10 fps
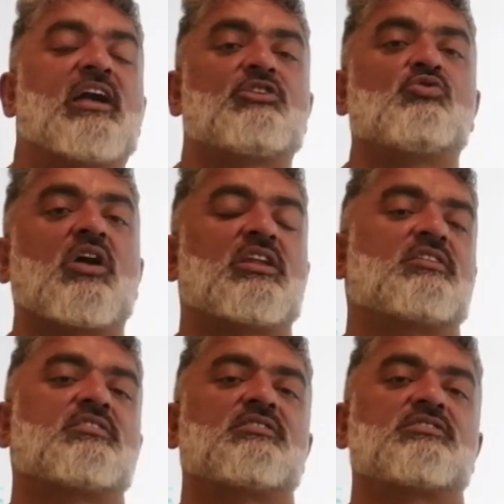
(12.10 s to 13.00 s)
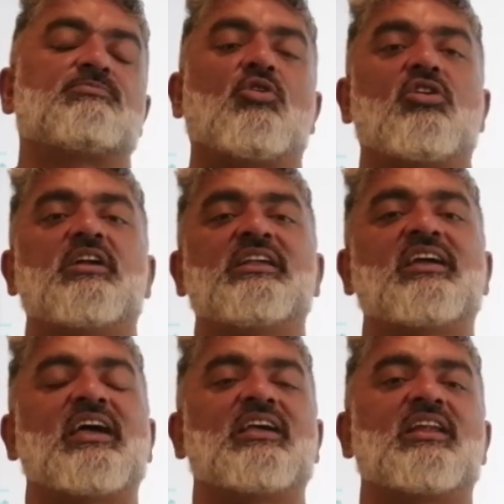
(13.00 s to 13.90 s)
to another small
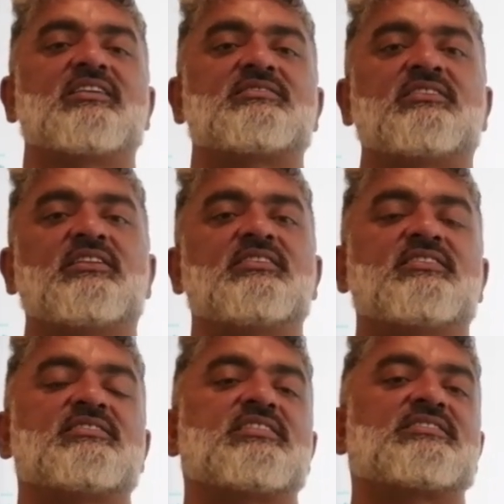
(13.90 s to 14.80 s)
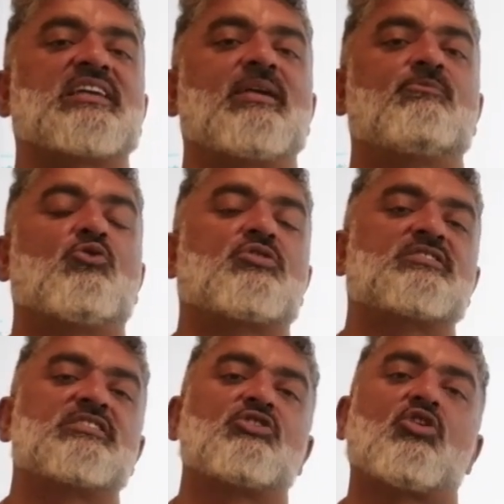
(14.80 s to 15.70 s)
DILR series, and this time
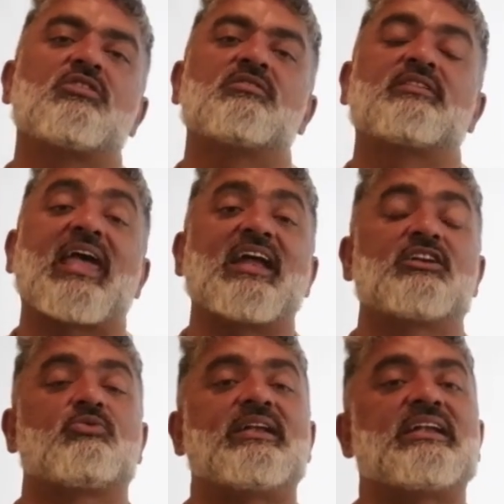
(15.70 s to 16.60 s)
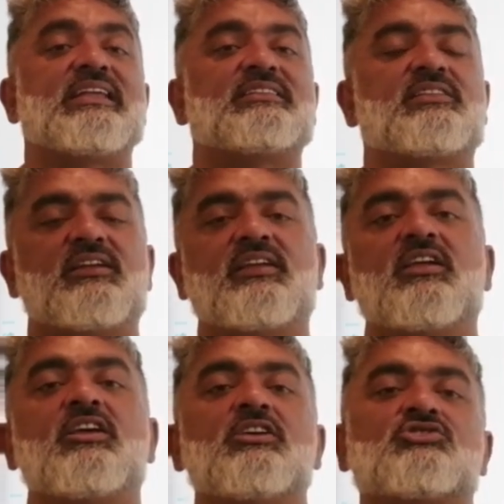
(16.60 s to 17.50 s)
focusing on CAT 23.
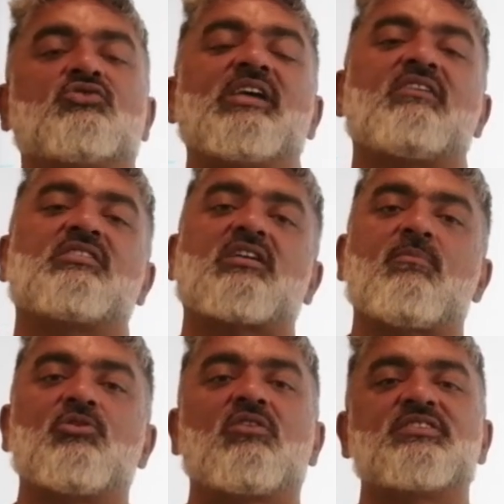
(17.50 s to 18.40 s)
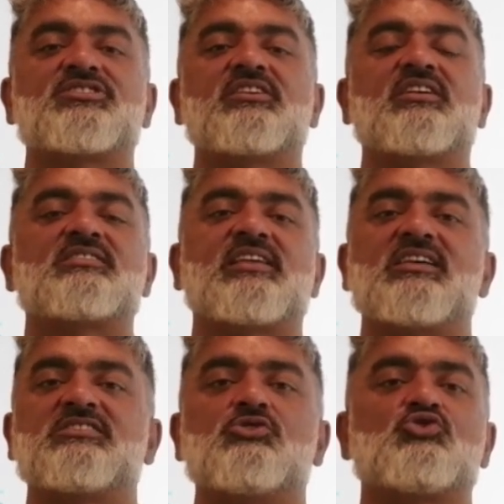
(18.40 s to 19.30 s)
So we have a couple of agendas
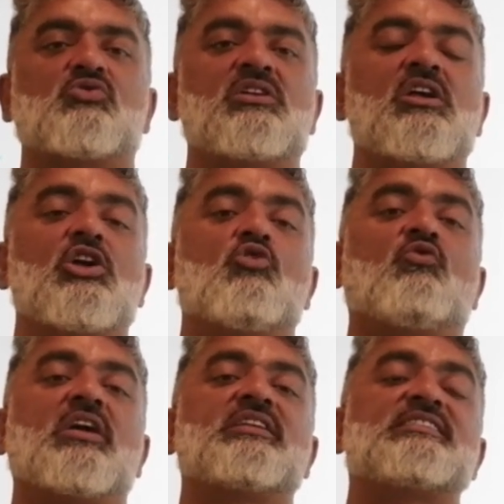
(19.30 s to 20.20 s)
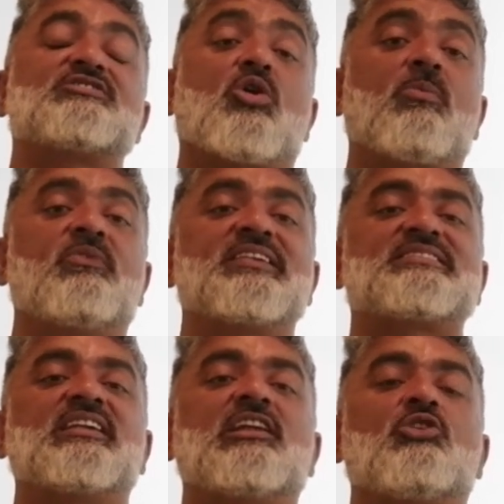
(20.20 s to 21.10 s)
as usual. One is
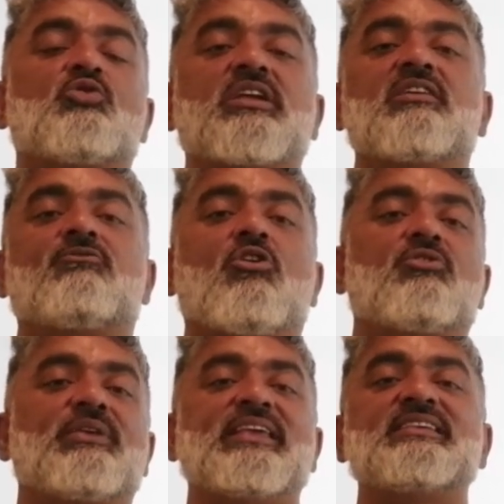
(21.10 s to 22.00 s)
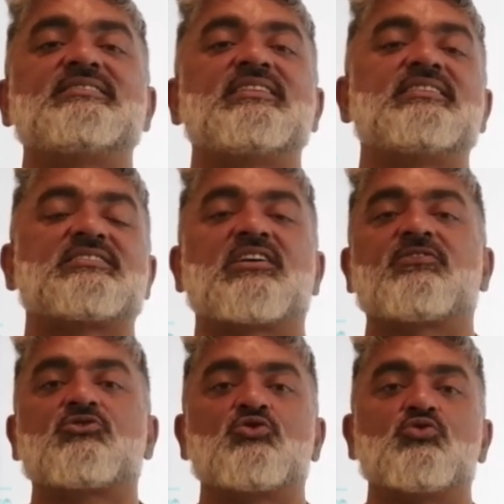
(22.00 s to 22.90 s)
obviously looking for easy
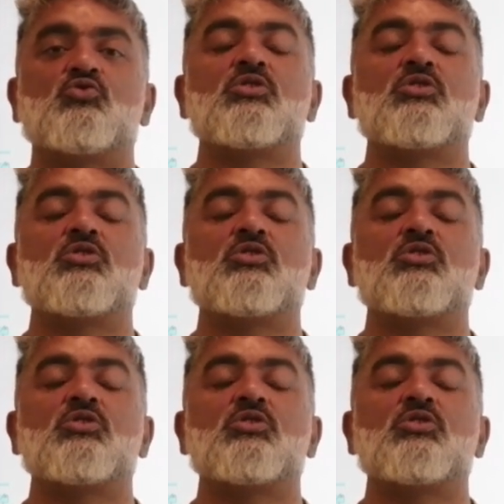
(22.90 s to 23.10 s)
stuff to do.